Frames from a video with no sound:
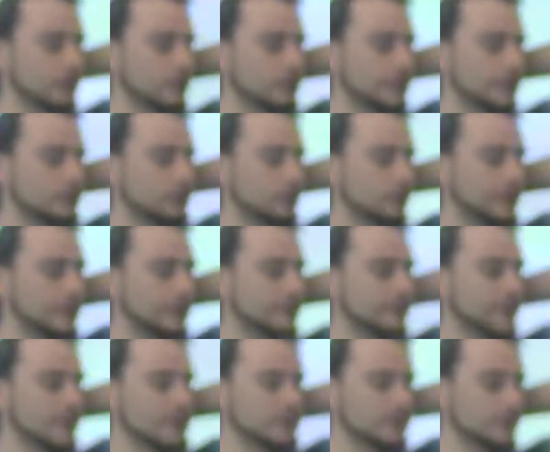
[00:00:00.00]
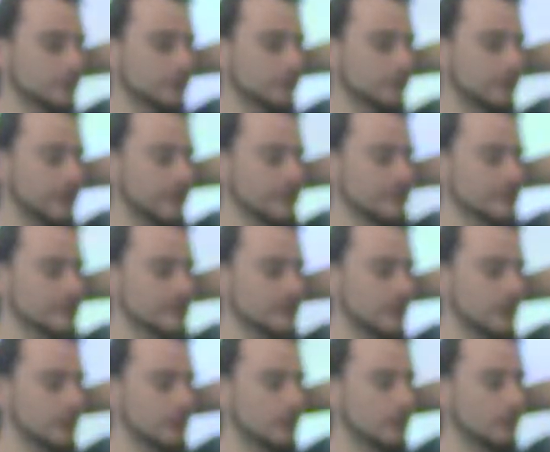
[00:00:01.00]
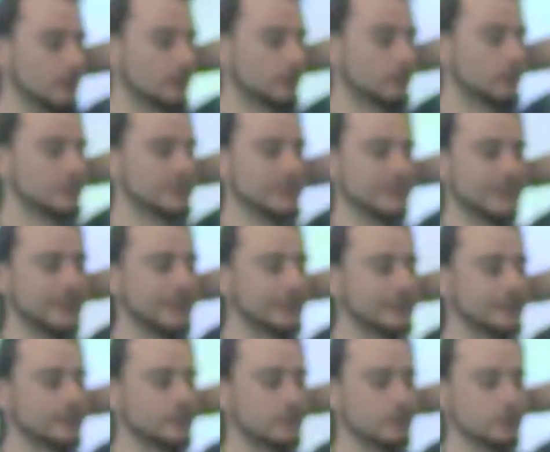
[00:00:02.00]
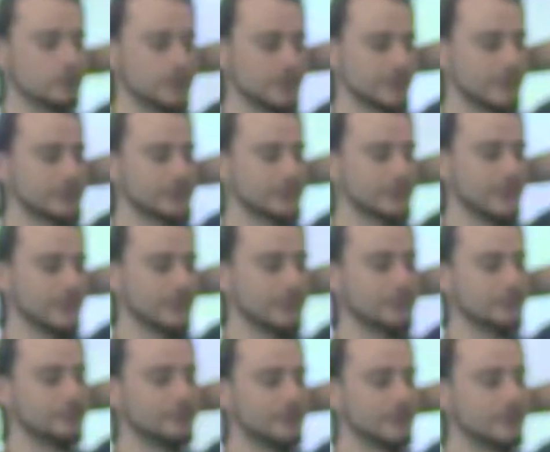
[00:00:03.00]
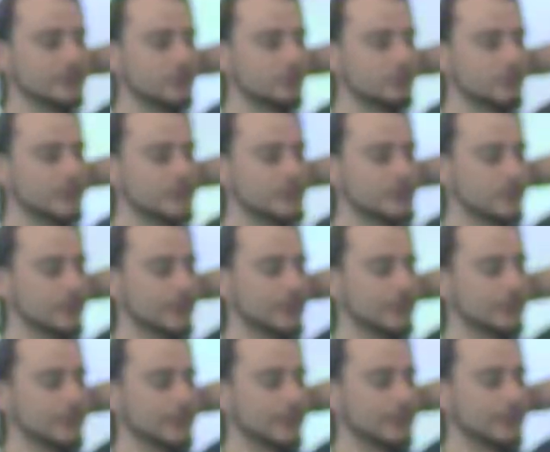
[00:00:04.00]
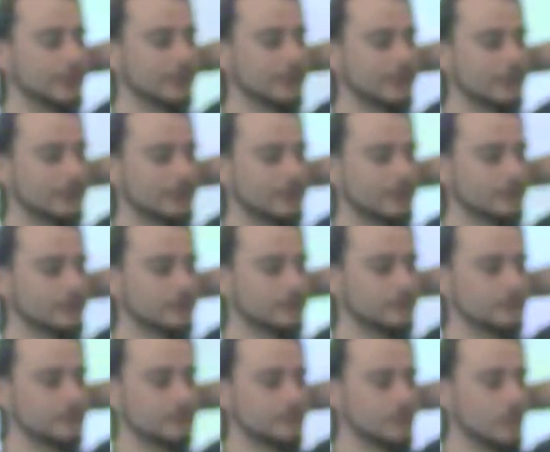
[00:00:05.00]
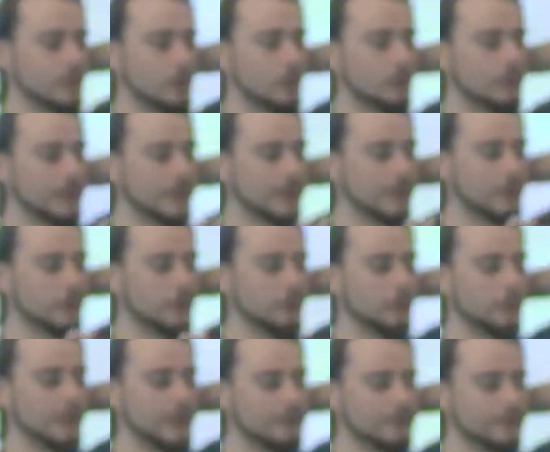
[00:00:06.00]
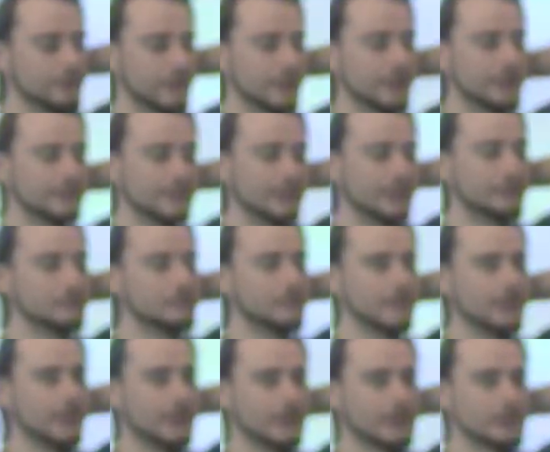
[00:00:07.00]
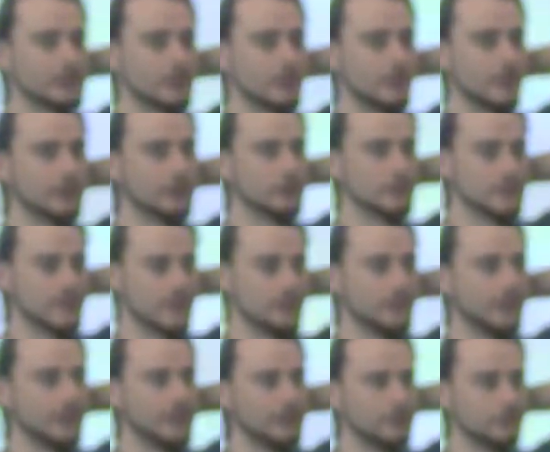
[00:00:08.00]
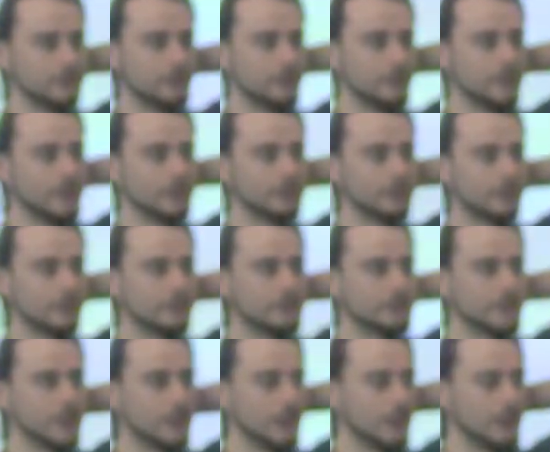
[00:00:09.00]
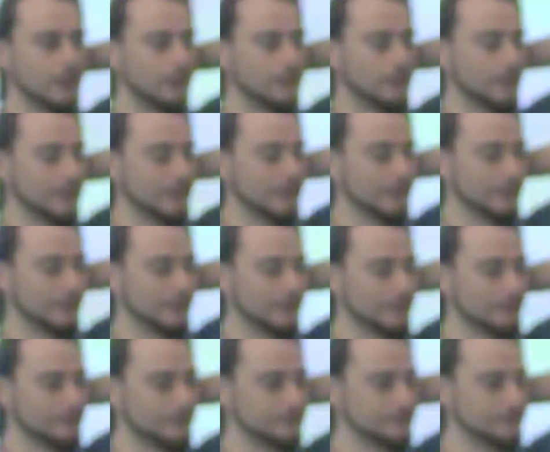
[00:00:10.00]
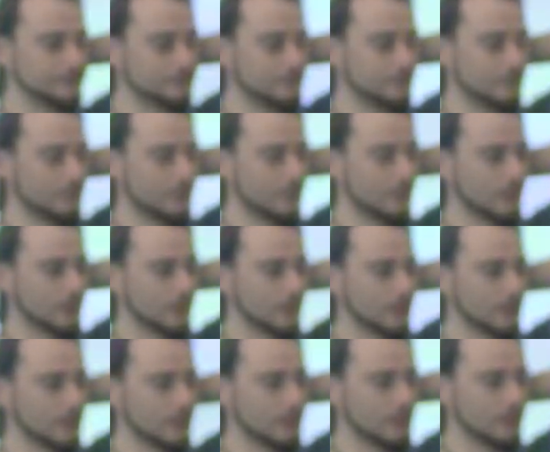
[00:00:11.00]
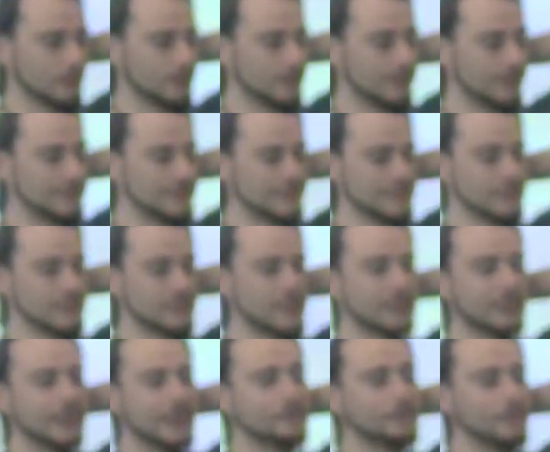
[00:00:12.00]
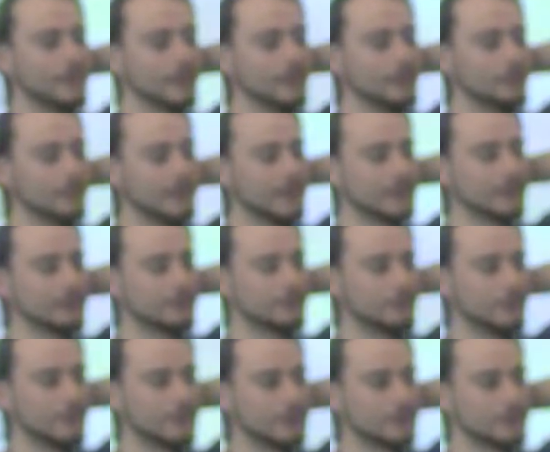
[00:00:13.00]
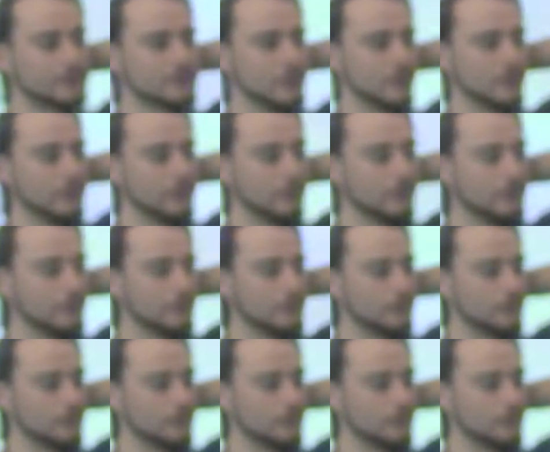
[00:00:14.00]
only to my Facebook friends or to selected users. And if I do this one, then uh, only whoever I type there is going to see my information. But um, this is not happening by default, so